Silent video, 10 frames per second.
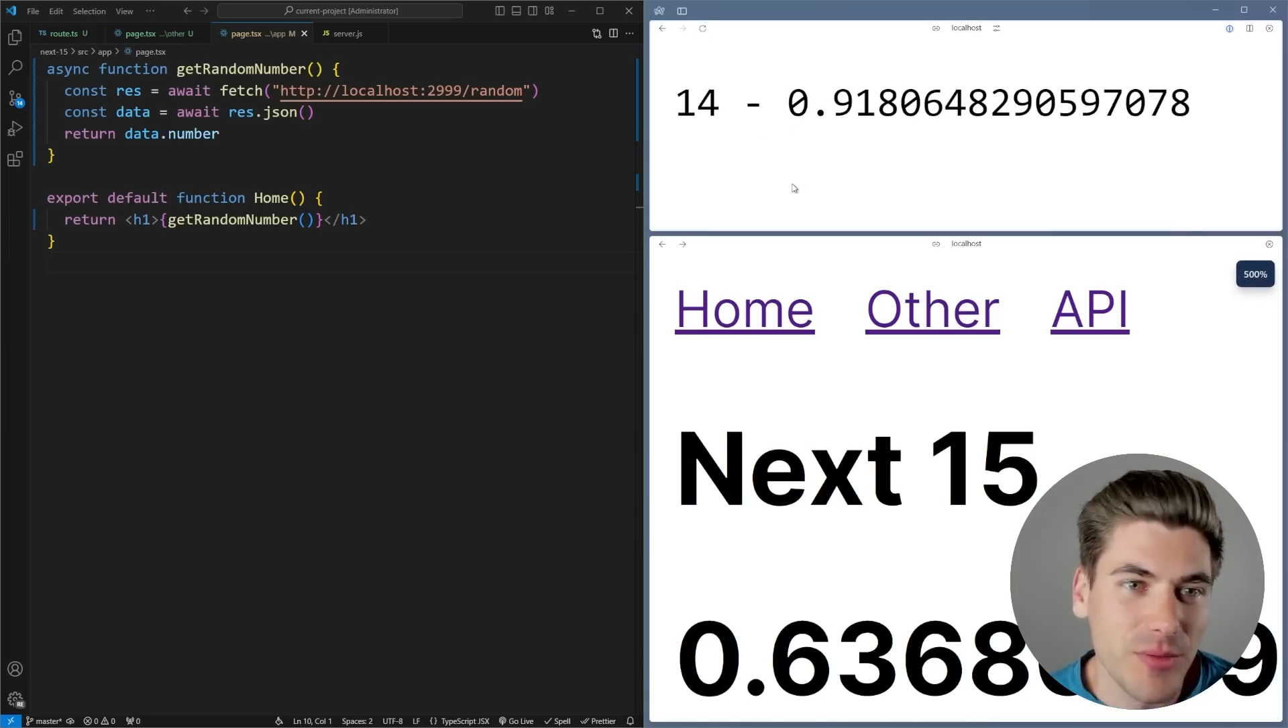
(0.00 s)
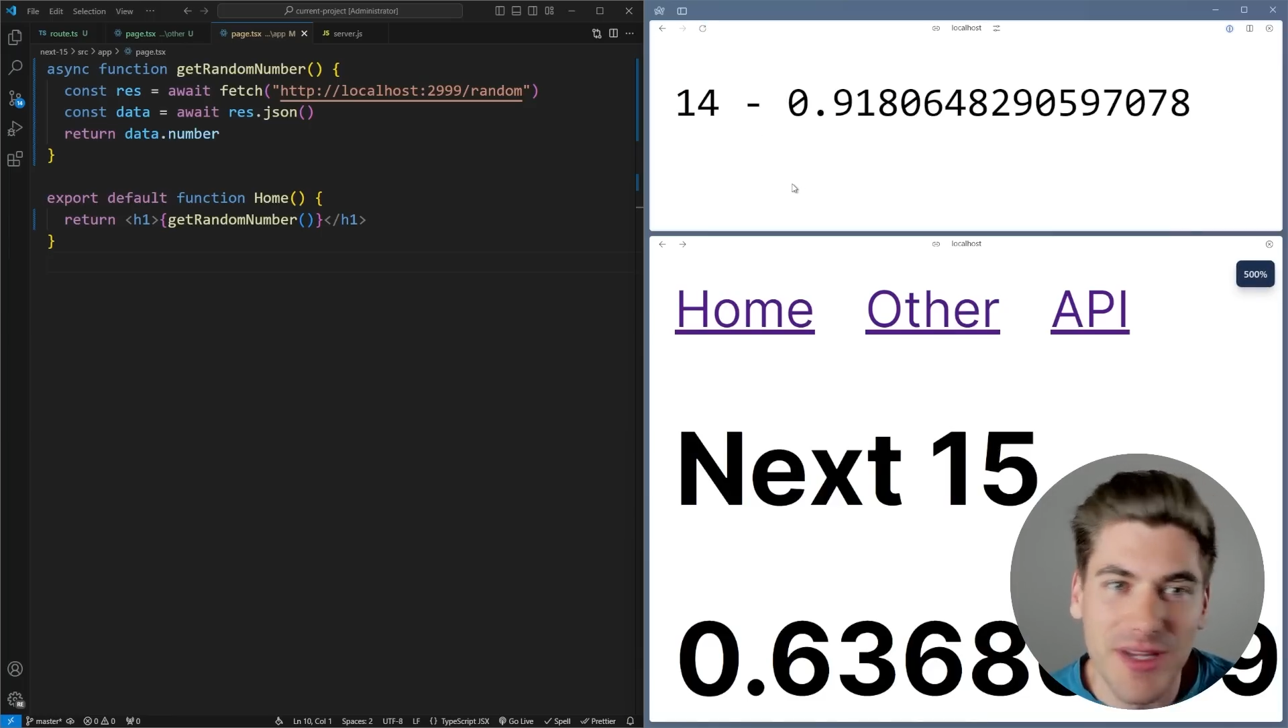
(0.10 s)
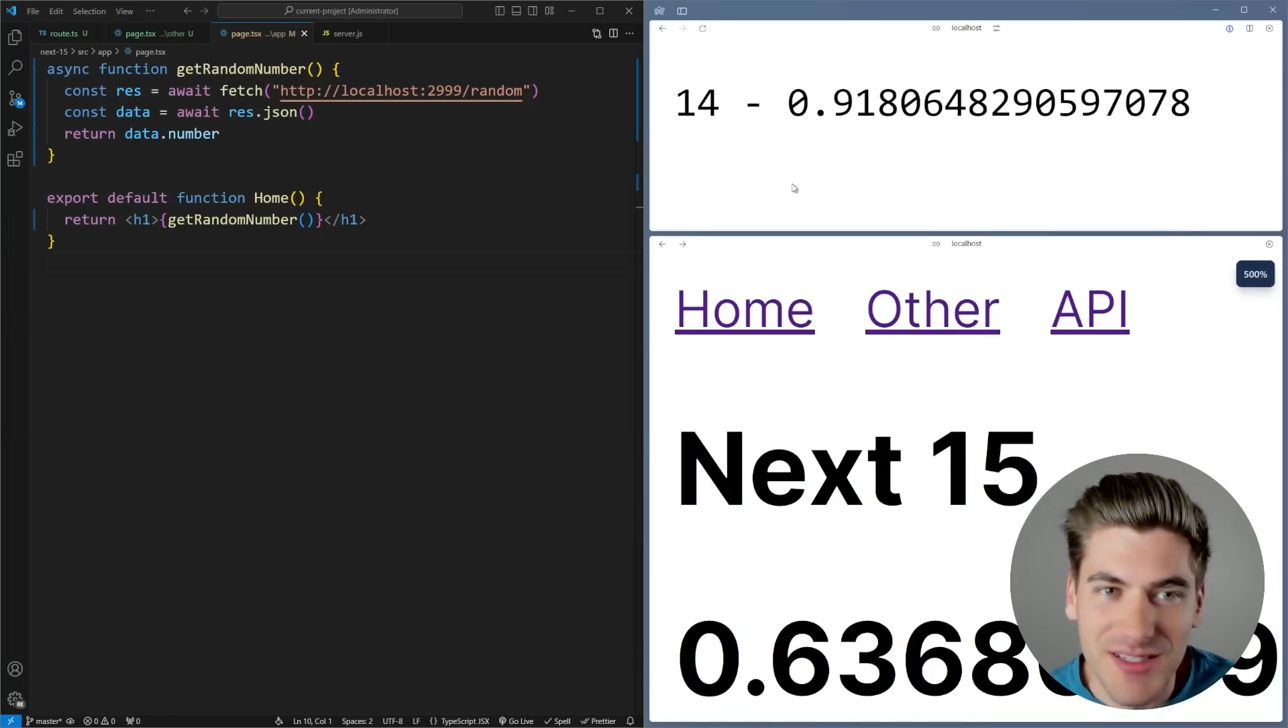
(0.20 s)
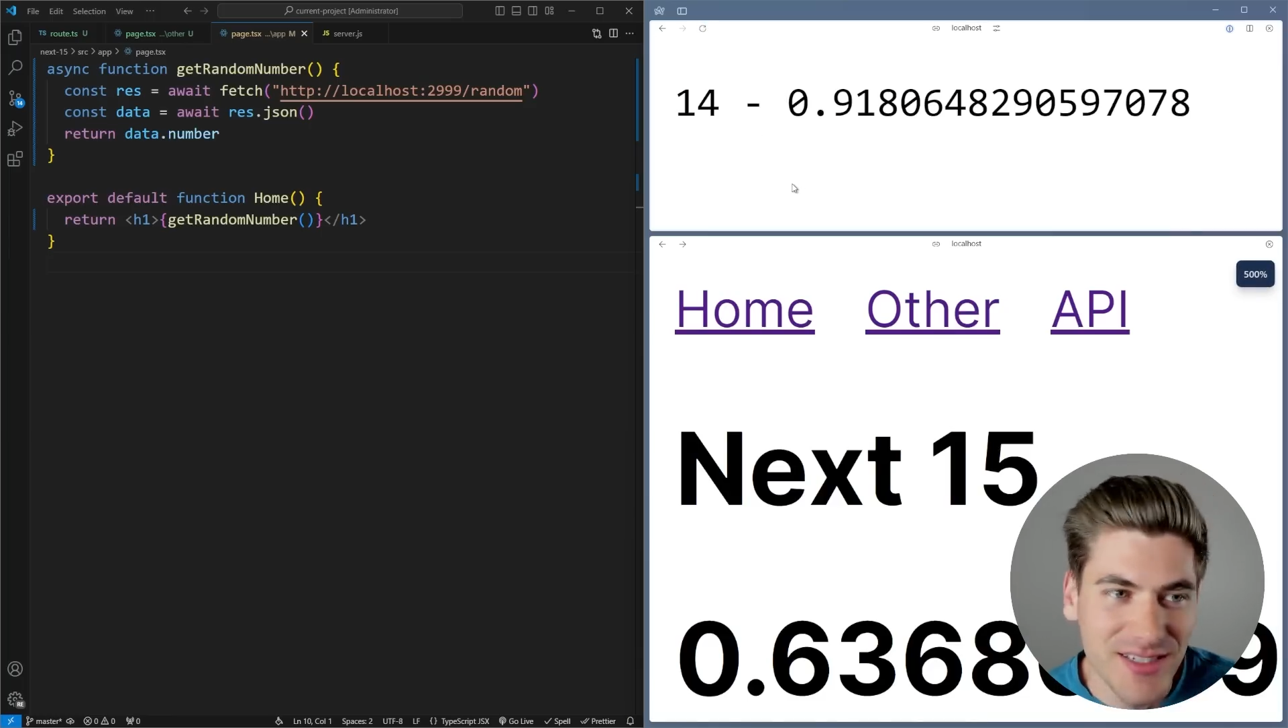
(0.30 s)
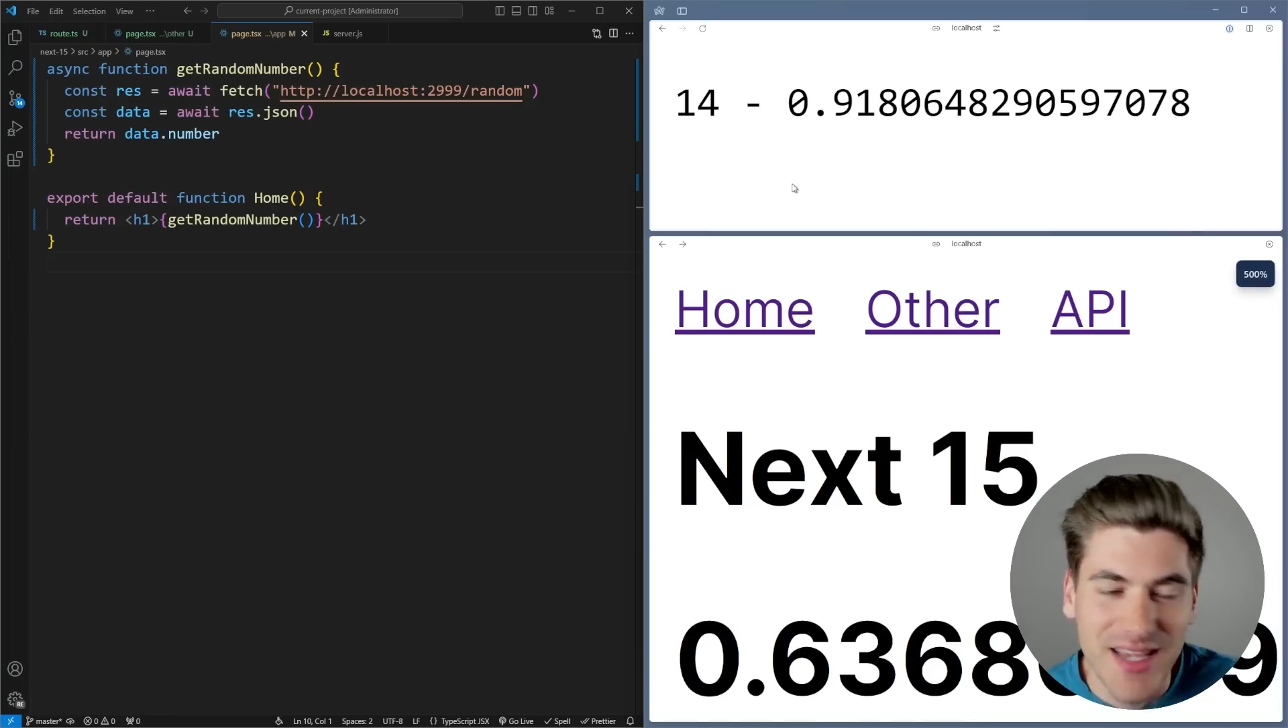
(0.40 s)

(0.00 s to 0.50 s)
because it's